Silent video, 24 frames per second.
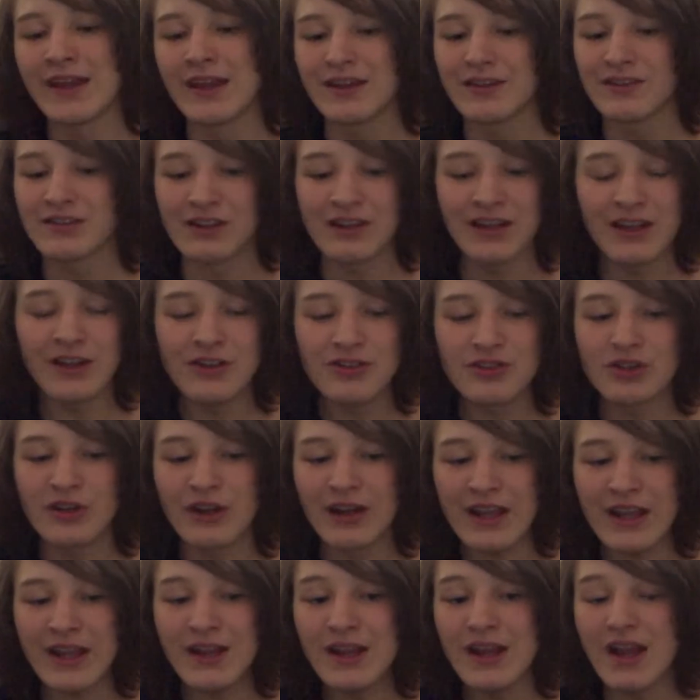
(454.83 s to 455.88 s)
So
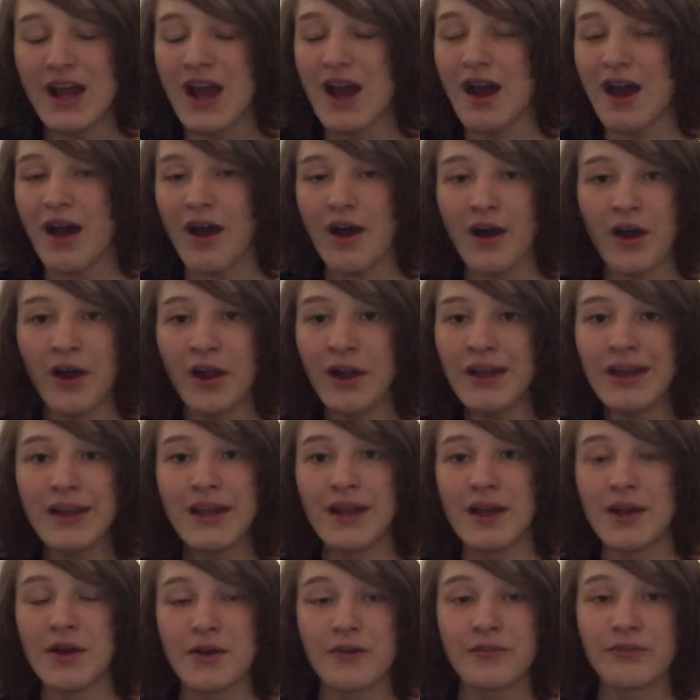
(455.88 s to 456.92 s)
literally, I
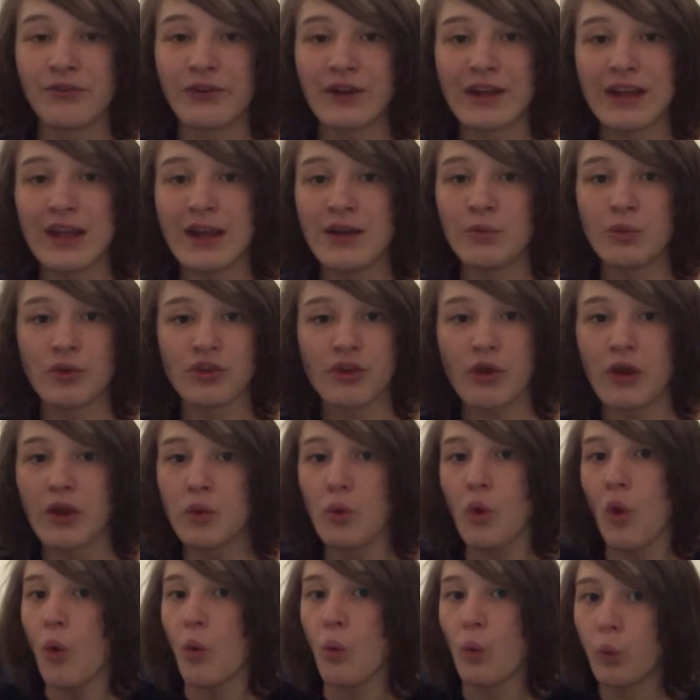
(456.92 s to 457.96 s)
freaking was going
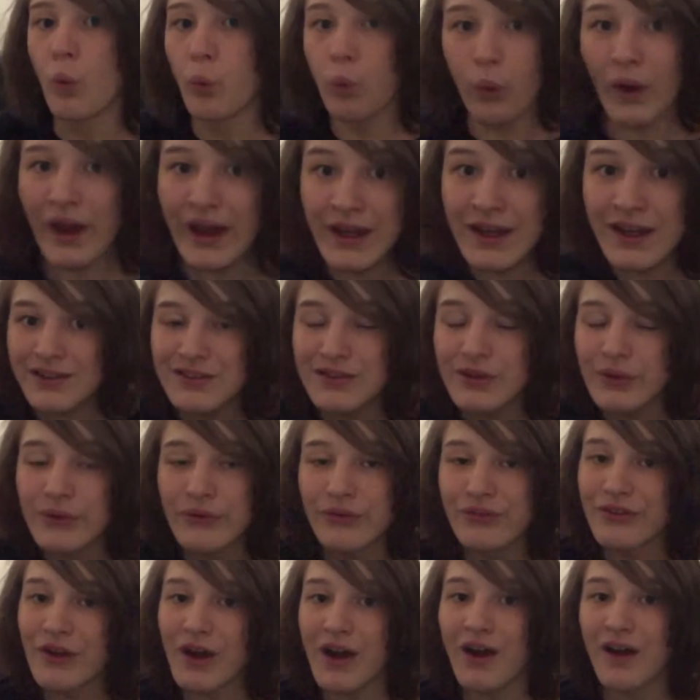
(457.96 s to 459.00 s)
way too
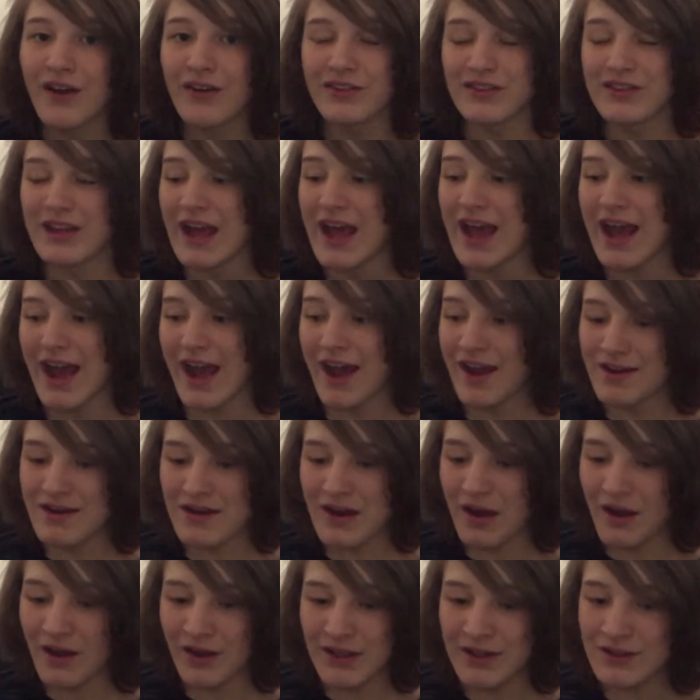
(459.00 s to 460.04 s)
fast. And
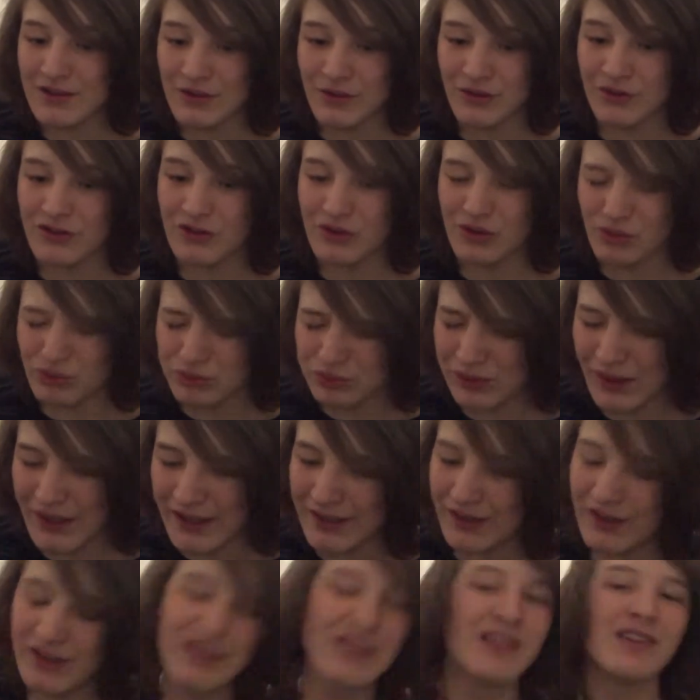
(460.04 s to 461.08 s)
I thought it was a
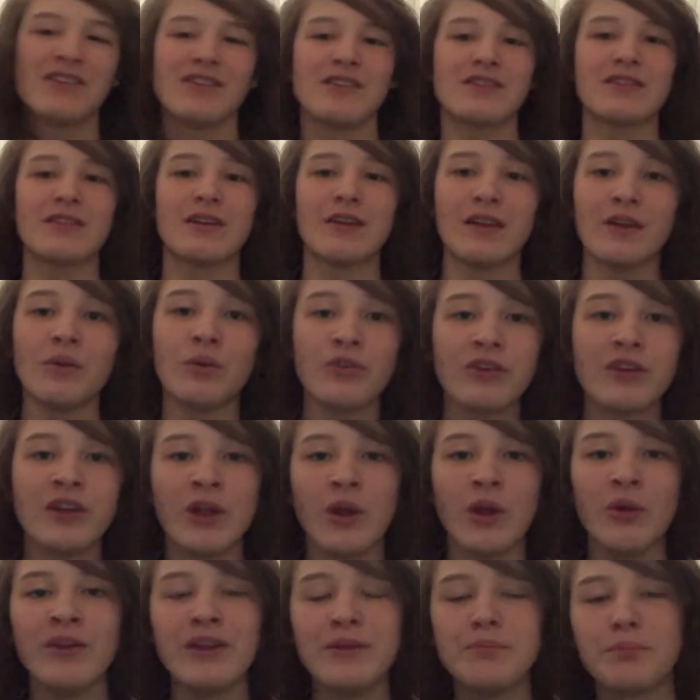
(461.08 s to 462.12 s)
great idea it was the
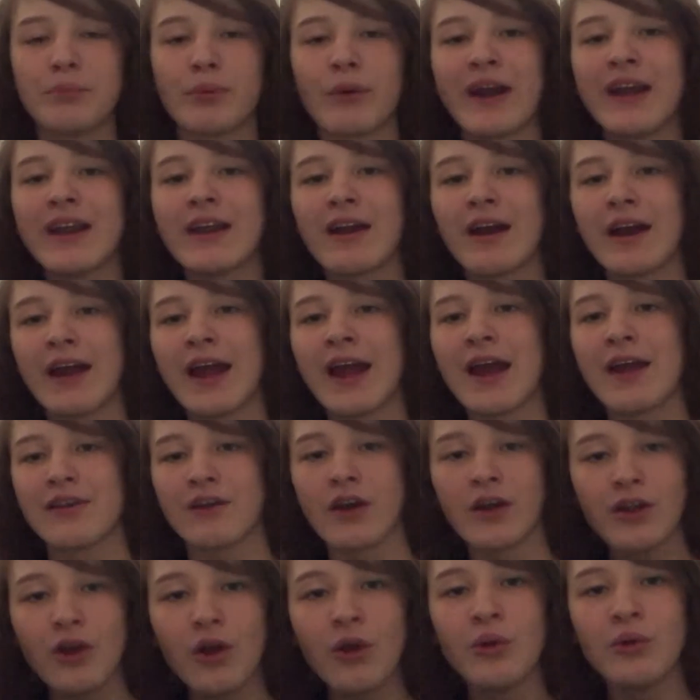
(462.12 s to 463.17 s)
only brake I had.
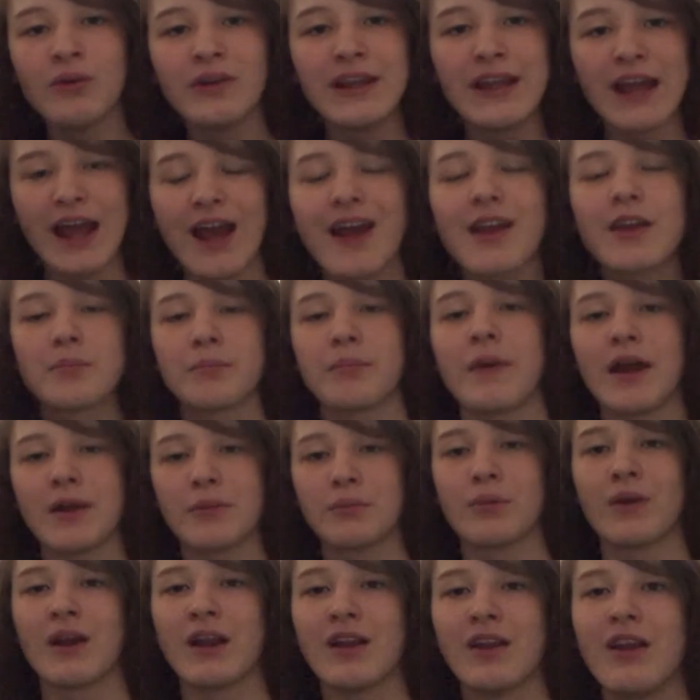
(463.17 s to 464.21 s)
I only had a back
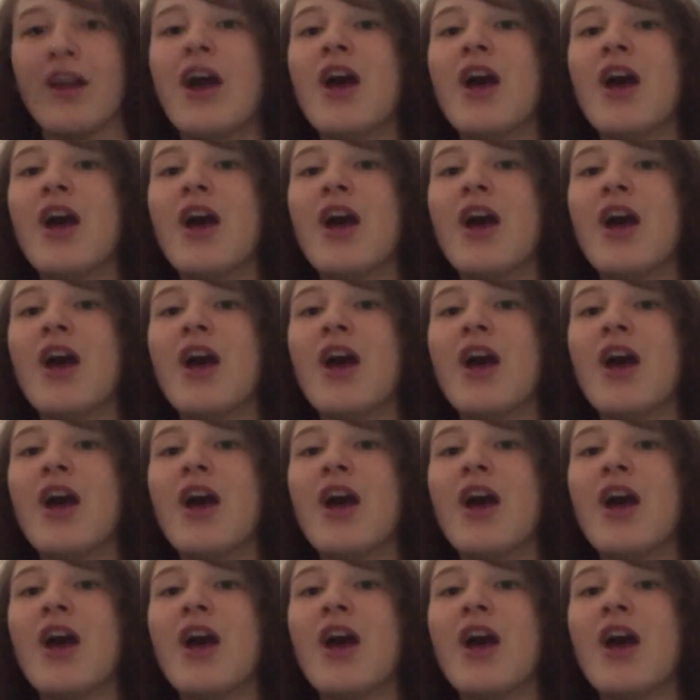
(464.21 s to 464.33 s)
brake.